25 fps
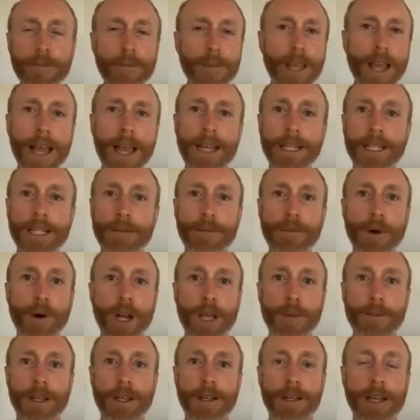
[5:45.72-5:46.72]
and
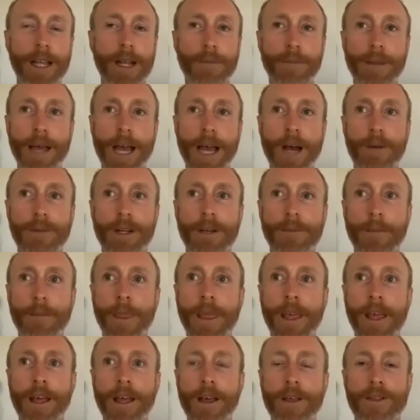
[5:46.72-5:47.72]
embodiment and empowerment,
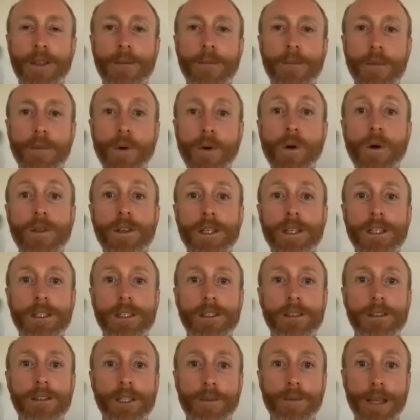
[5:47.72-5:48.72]
the more, this is
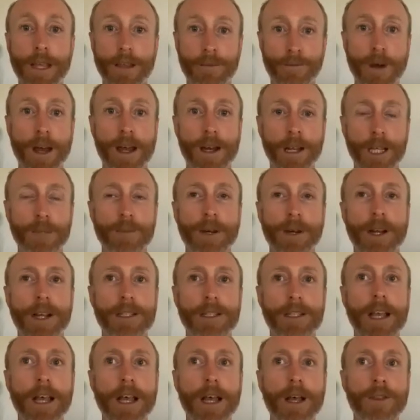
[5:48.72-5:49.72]
speaking of my own
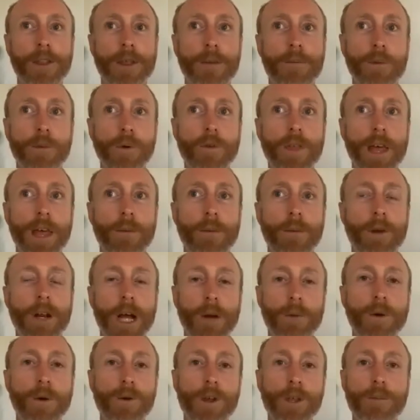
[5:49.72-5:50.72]
experience, the more that when I
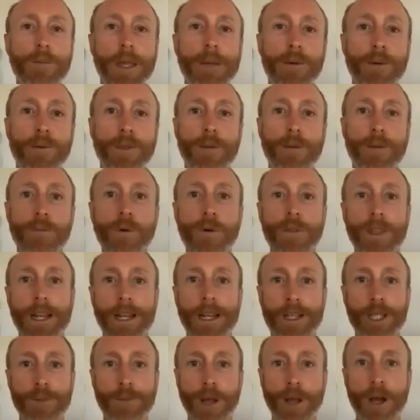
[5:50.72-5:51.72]
work with people, the more that
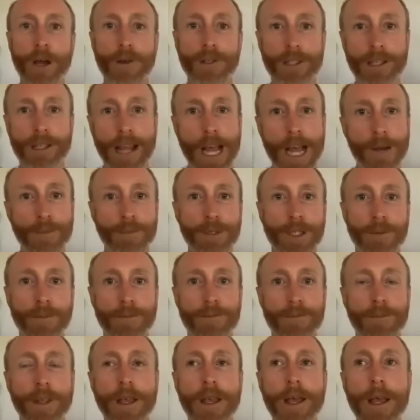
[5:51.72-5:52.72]
explodes and helps them.
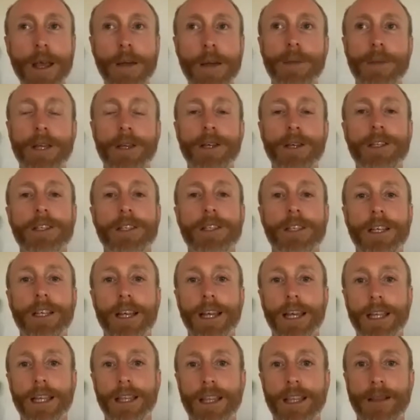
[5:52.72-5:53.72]
Because
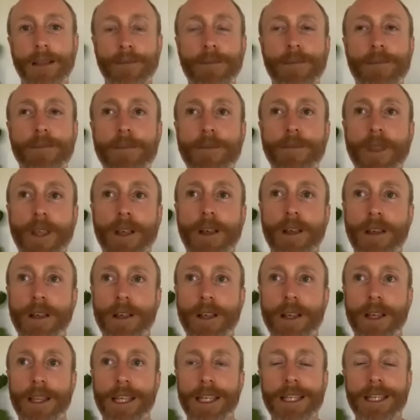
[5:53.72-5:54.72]

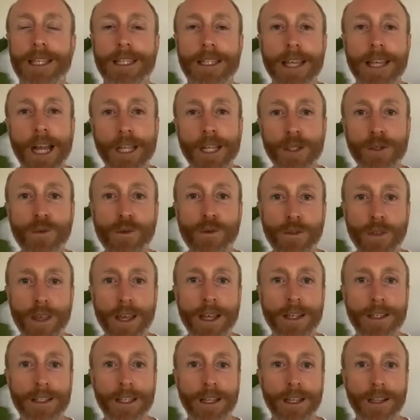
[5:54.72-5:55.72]
the subtle
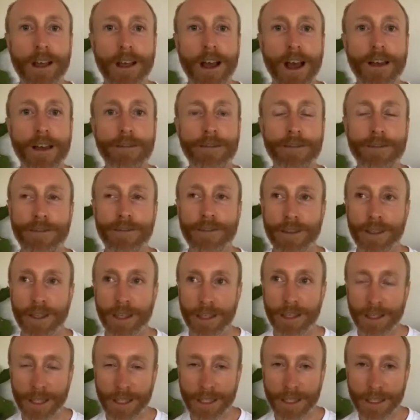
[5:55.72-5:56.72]
things in life,
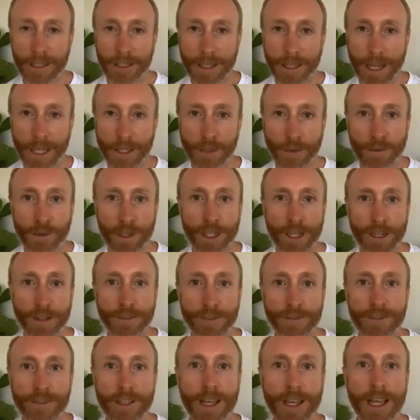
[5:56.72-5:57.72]
the subtle
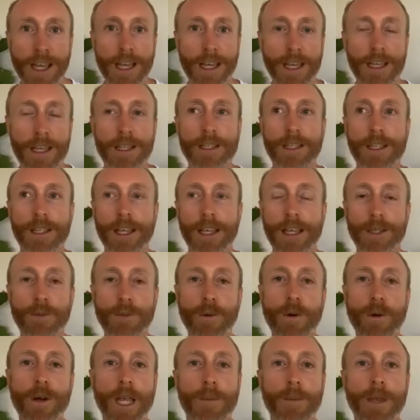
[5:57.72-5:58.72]
shift is
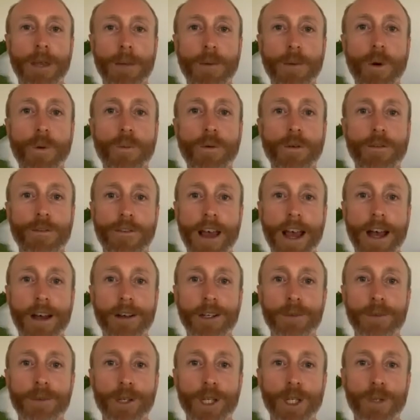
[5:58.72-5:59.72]
what can be more
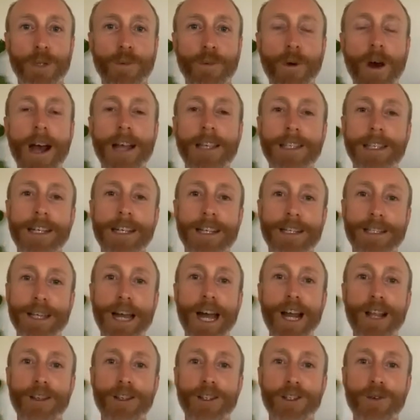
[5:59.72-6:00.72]
profound, which is why I said at the start
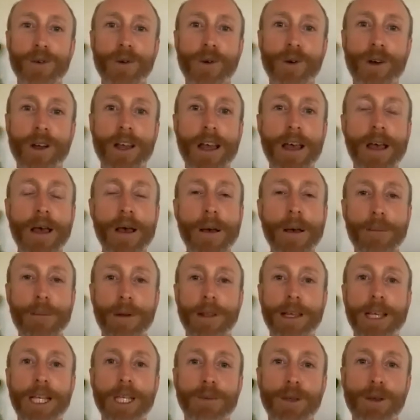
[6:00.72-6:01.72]
of this talk,
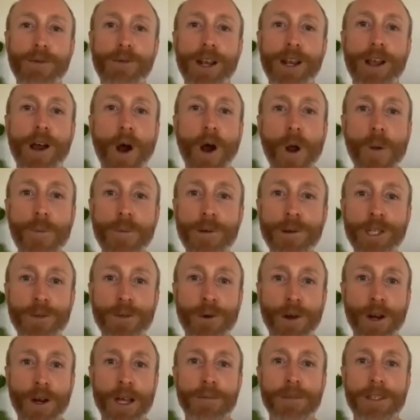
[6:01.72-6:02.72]
please be really open to
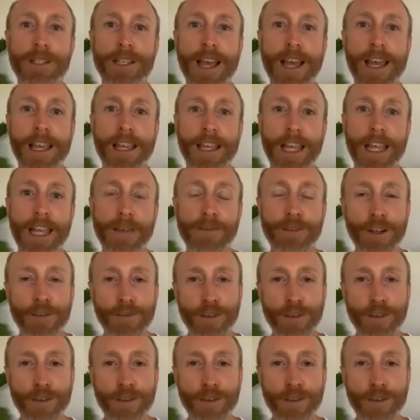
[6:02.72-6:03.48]
what I'm saying, even if